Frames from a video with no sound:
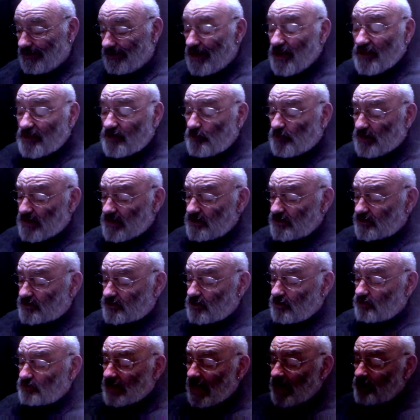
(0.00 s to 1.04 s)
The beers
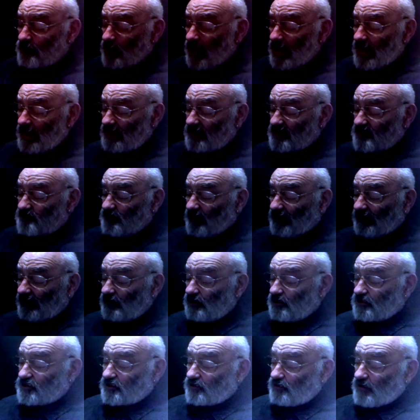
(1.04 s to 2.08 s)
go down well as Billy
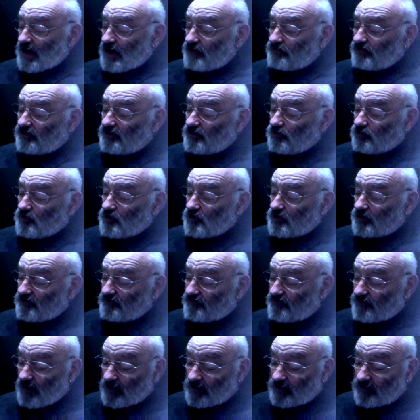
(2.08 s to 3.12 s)
looks around at the work
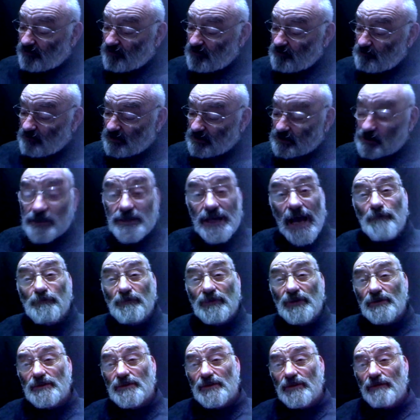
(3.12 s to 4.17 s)
in front of him and
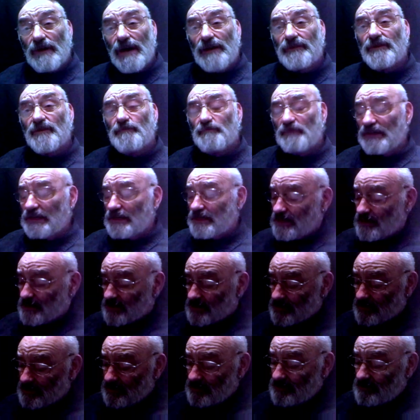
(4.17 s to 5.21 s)
Sam looks around at Billy.
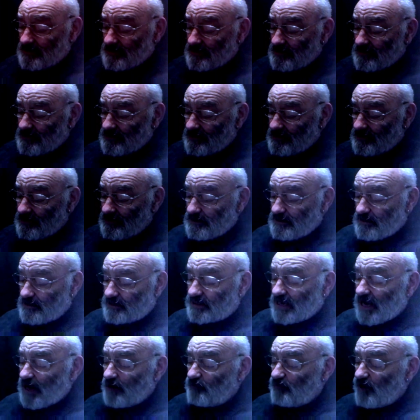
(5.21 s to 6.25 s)

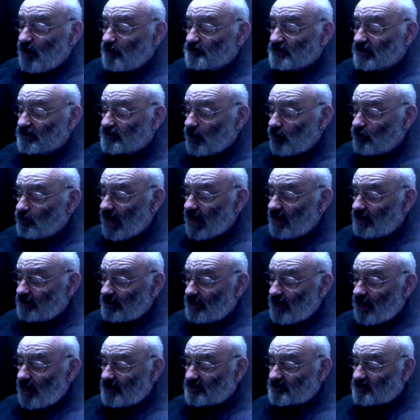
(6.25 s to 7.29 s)
Sam rubs his own head
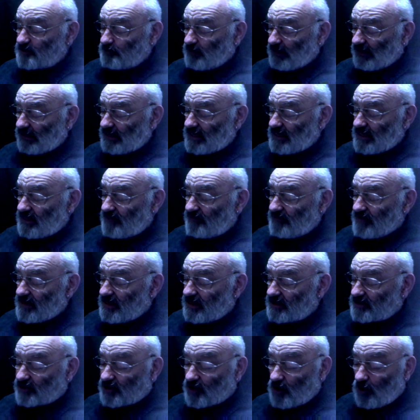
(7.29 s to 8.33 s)
and asks Billy if he
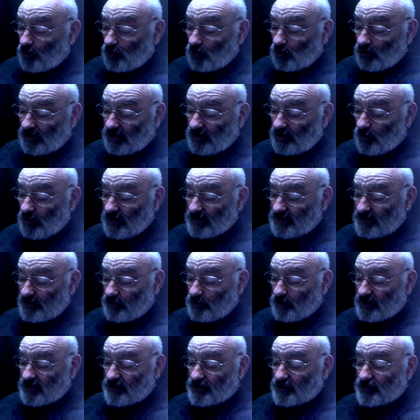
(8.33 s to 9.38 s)
gets cold in the
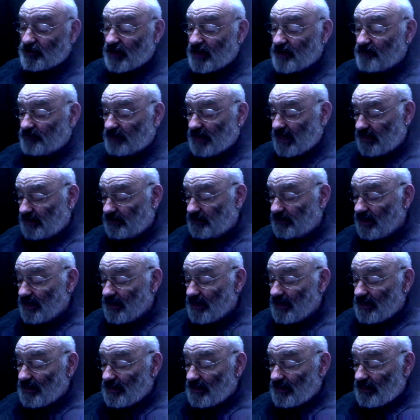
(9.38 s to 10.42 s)
winter with a shaved head,
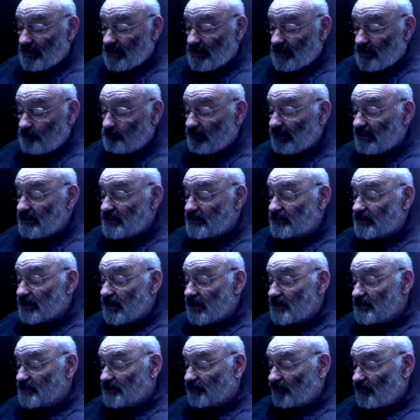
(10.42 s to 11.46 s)
and Billy
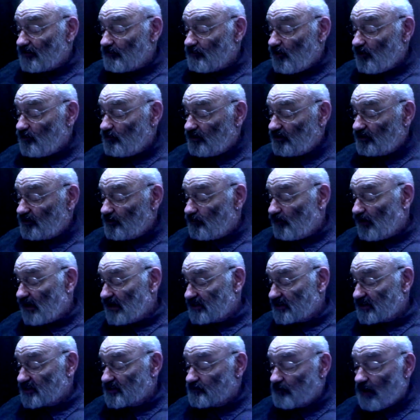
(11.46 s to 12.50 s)
stares for a moment and
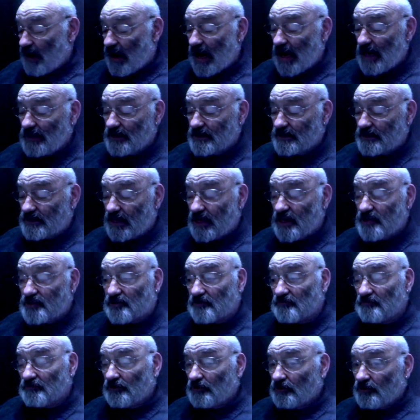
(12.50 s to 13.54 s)
breaks a smile and
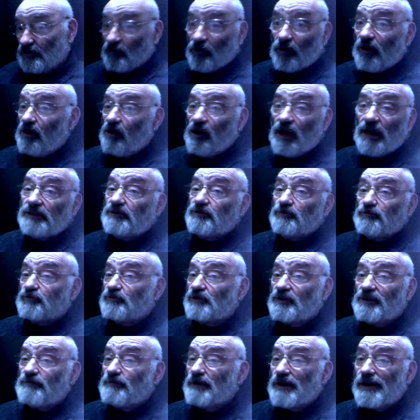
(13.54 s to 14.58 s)
says, Oh, I
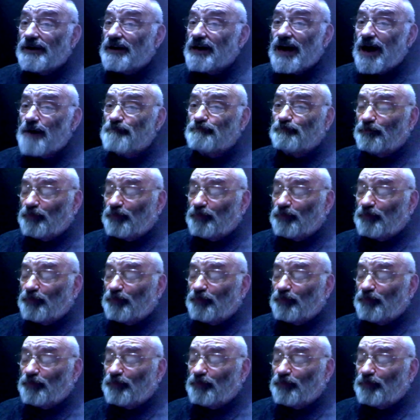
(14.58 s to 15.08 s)
usually wear a cap.